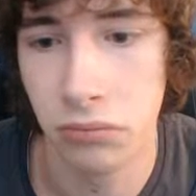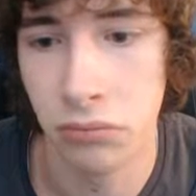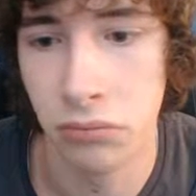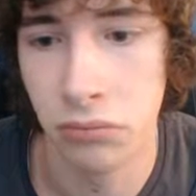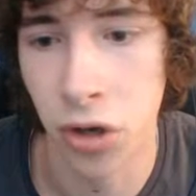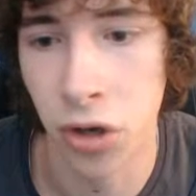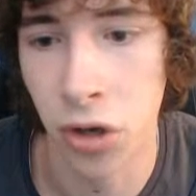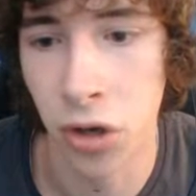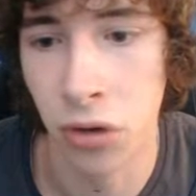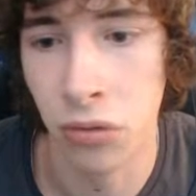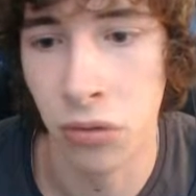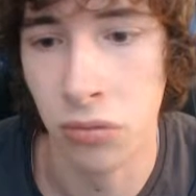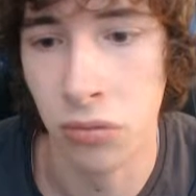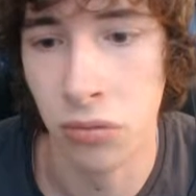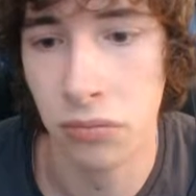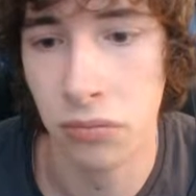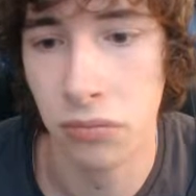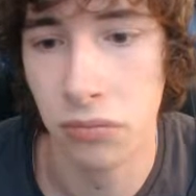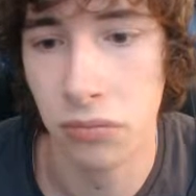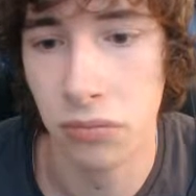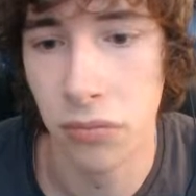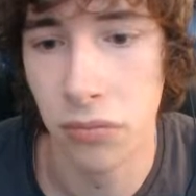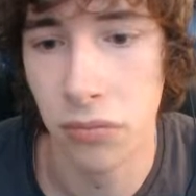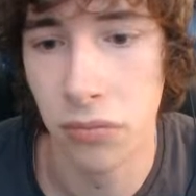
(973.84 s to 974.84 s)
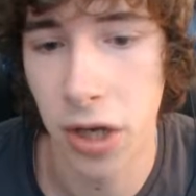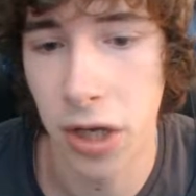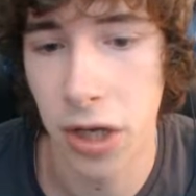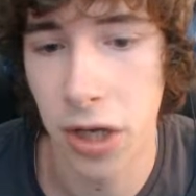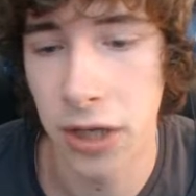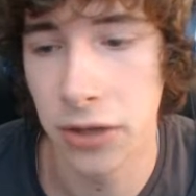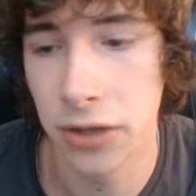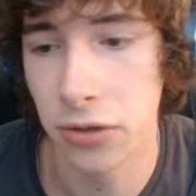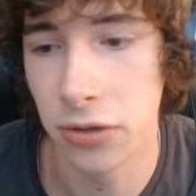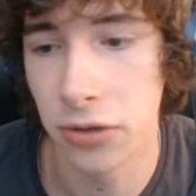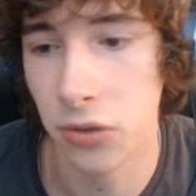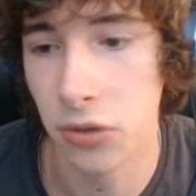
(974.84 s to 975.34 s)
No. I
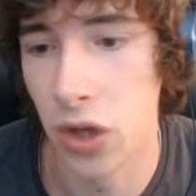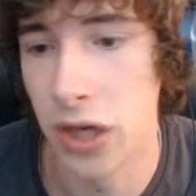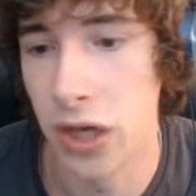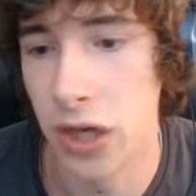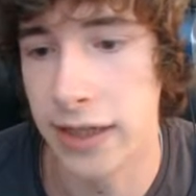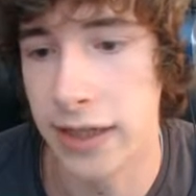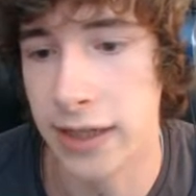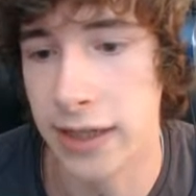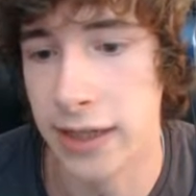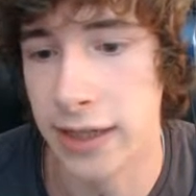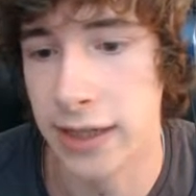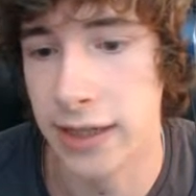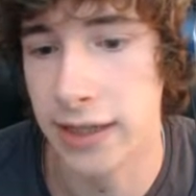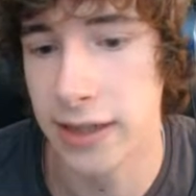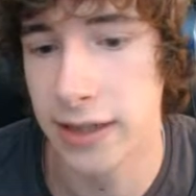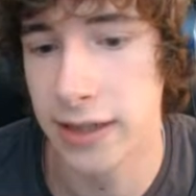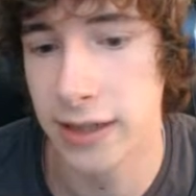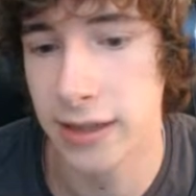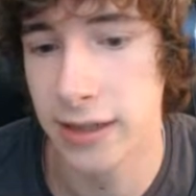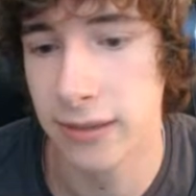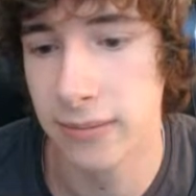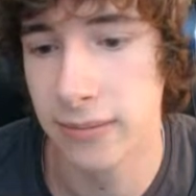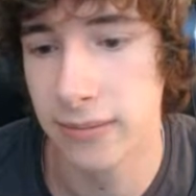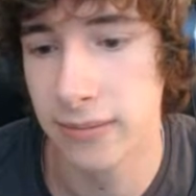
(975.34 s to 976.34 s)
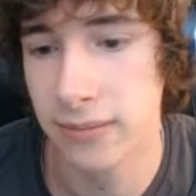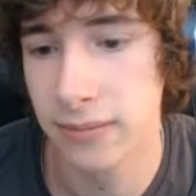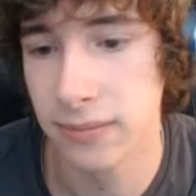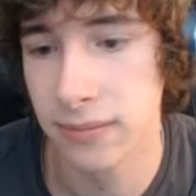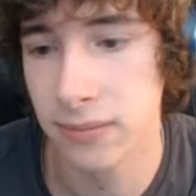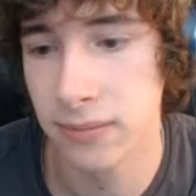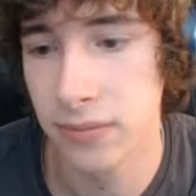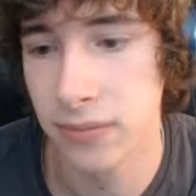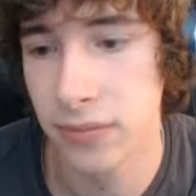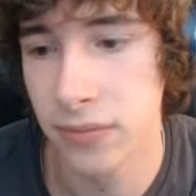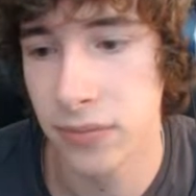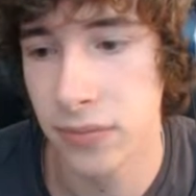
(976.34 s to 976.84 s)
don't like this.
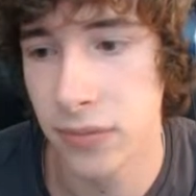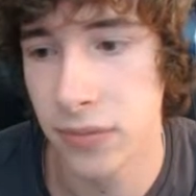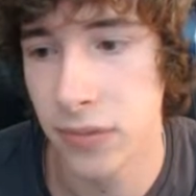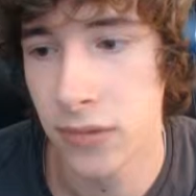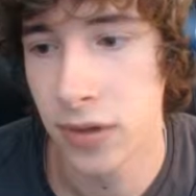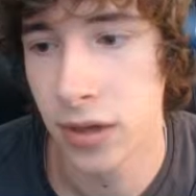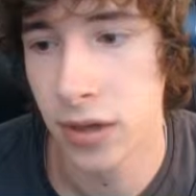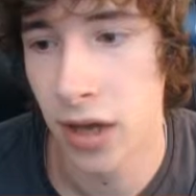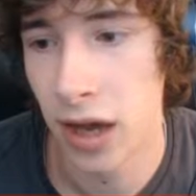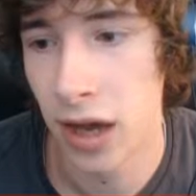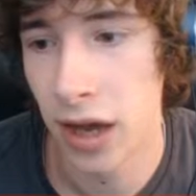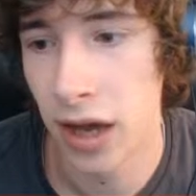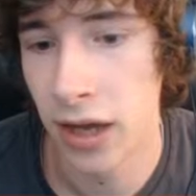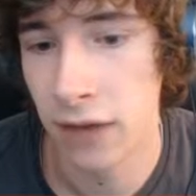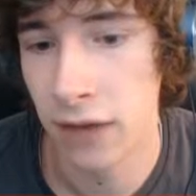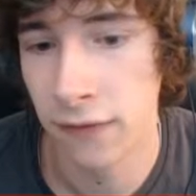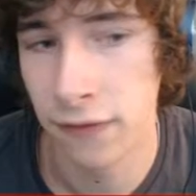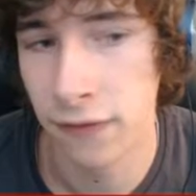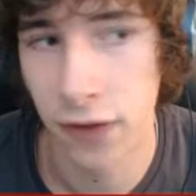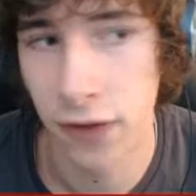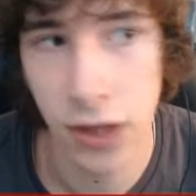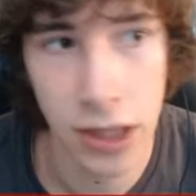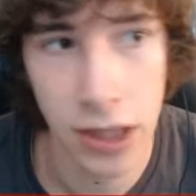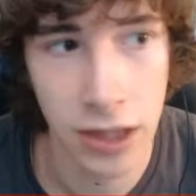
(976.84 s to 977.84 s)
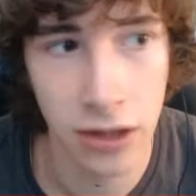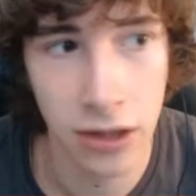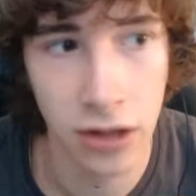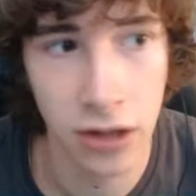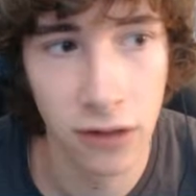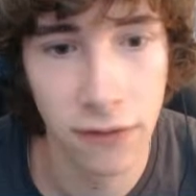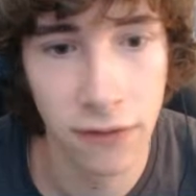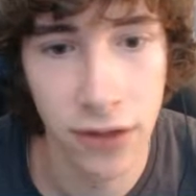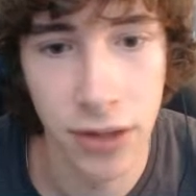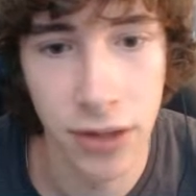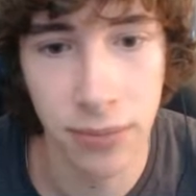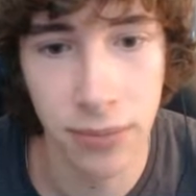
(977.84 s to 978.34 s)
I fucking
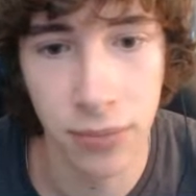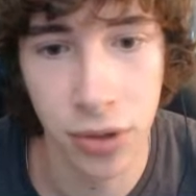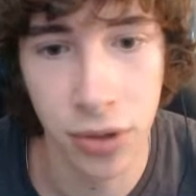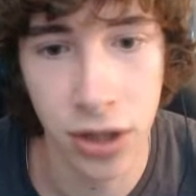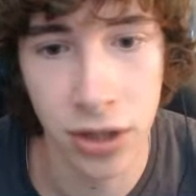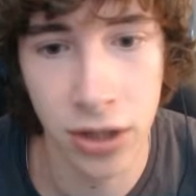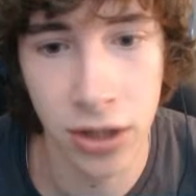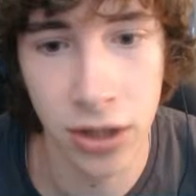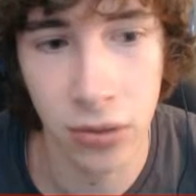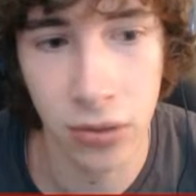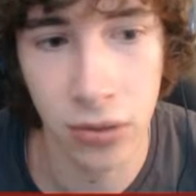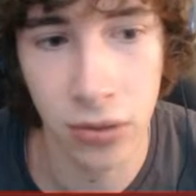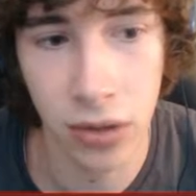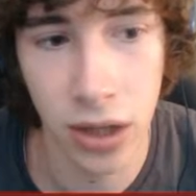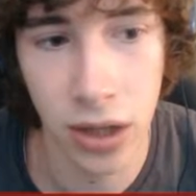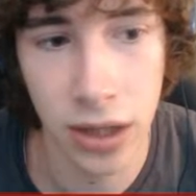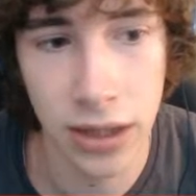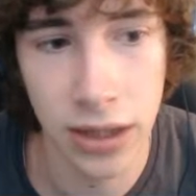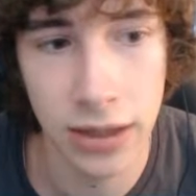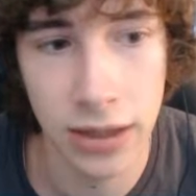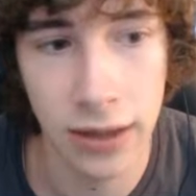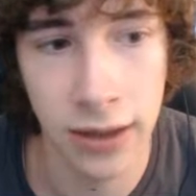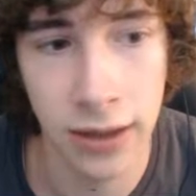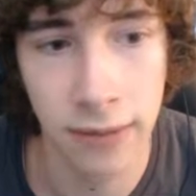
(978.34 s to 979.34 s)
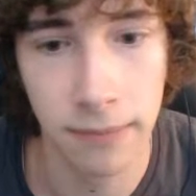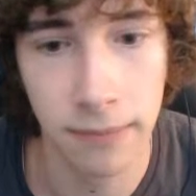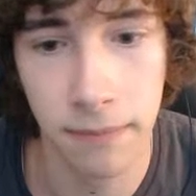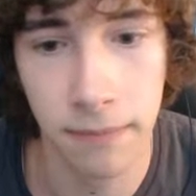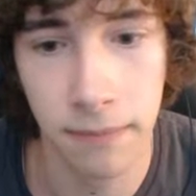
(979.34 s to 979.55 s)
love it, but I don't like it.